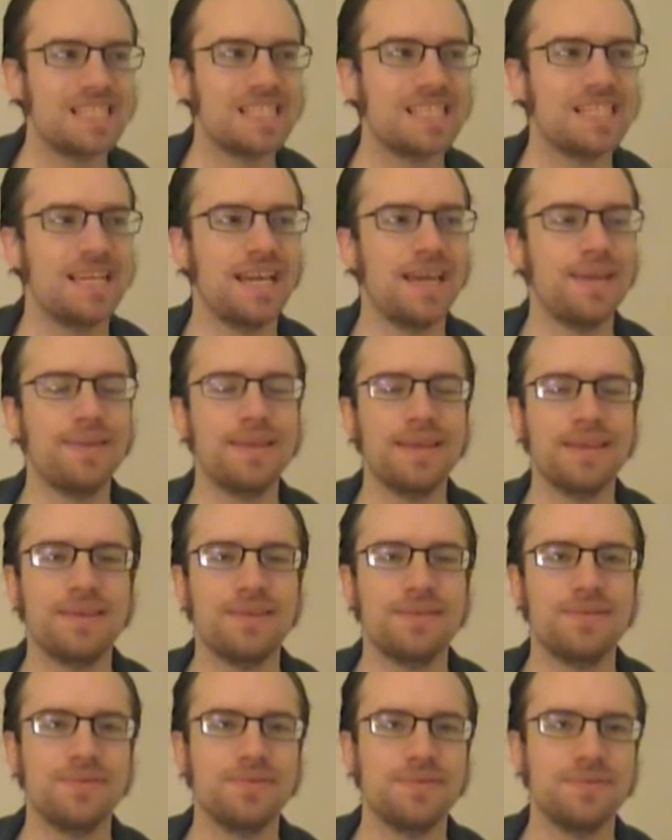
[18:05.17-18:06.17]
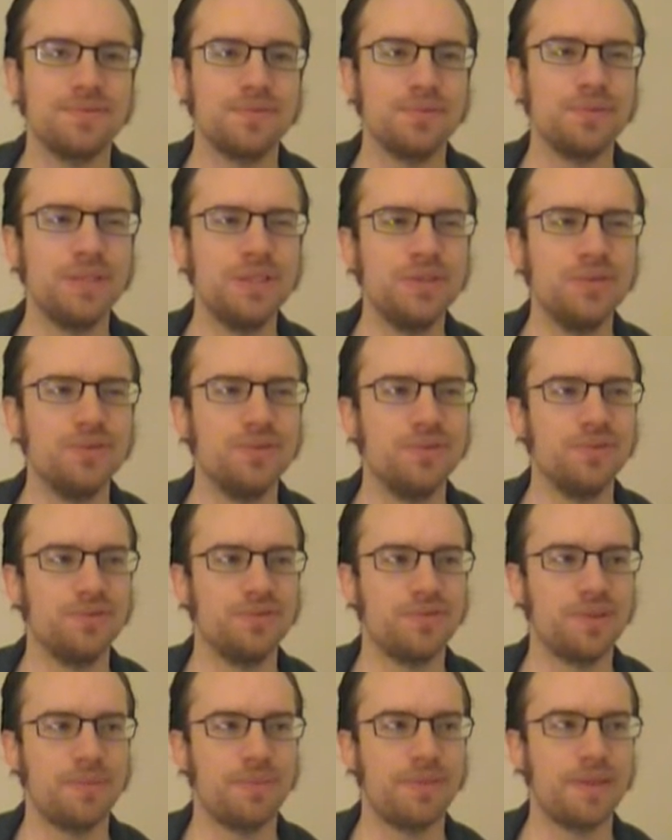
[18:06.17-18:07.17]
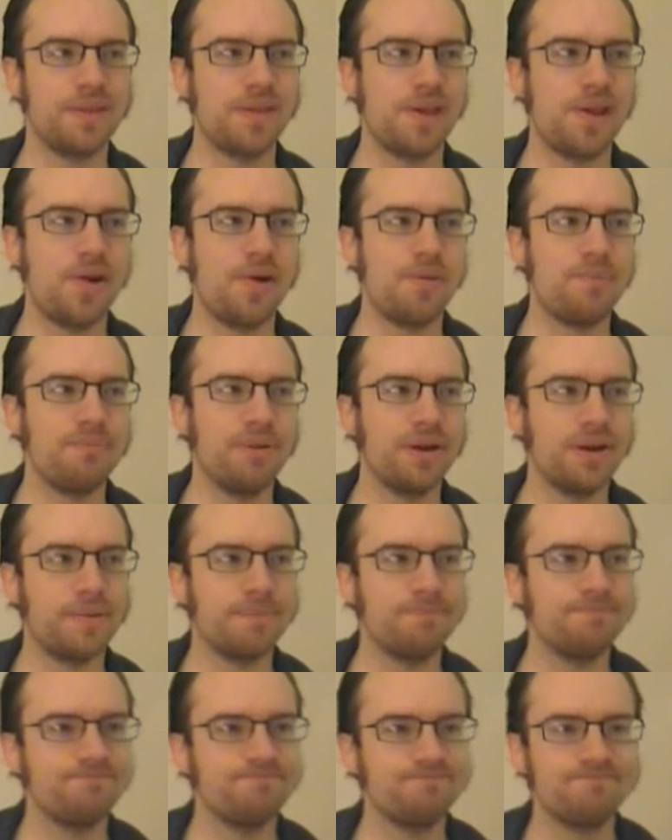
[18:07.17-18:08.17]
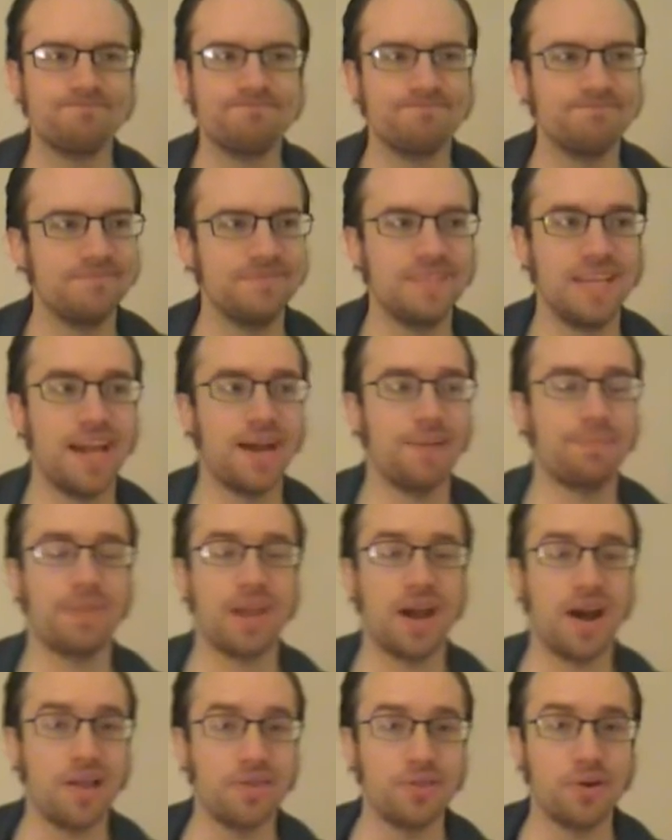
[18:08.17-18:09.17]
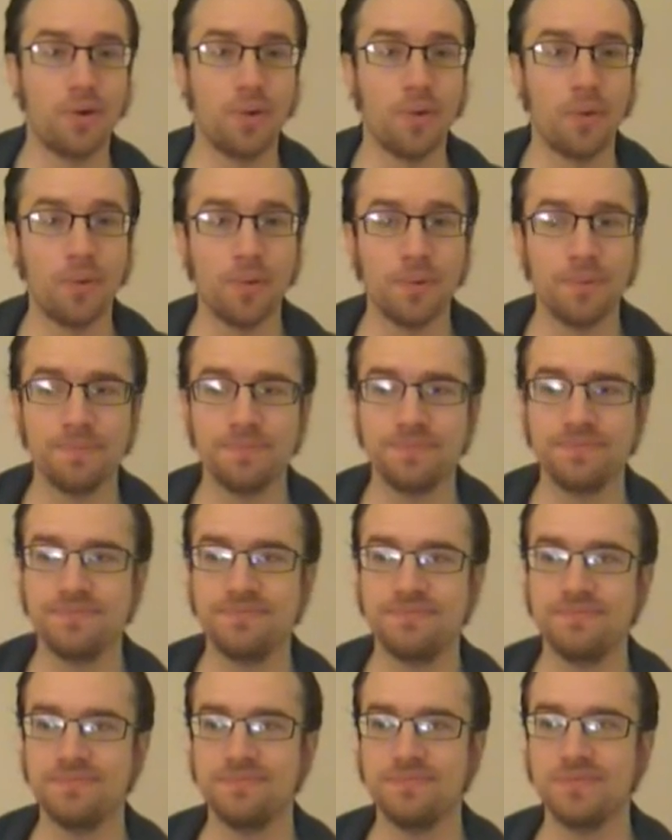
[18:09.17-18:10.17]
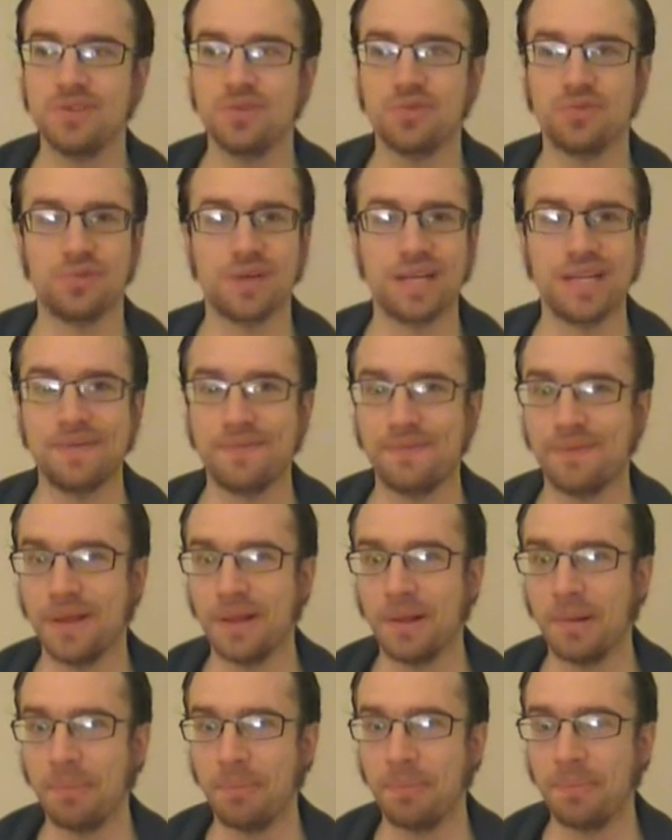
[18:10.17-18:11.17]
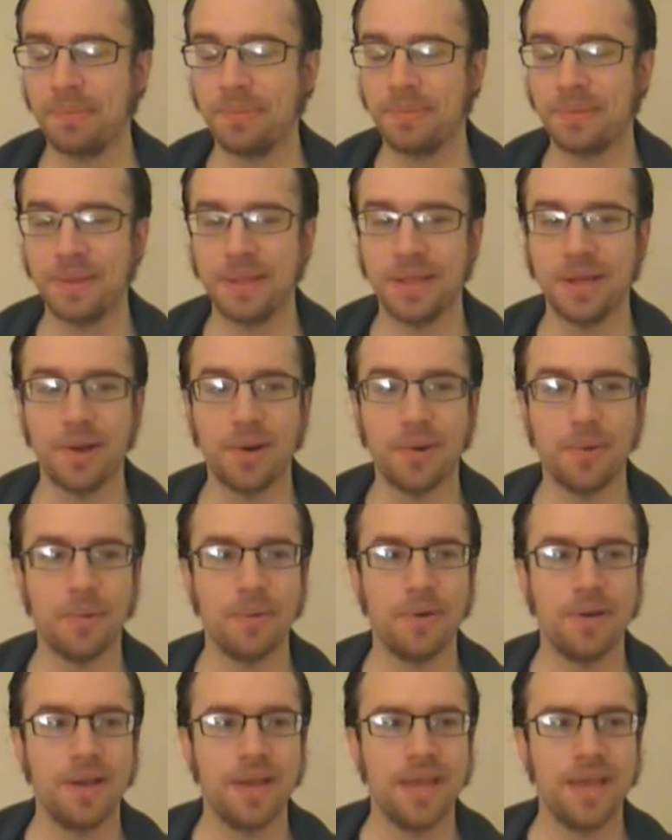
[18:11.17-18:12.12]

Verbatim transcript: I think we do lose something there. But yeah, on the whole, great film, you know.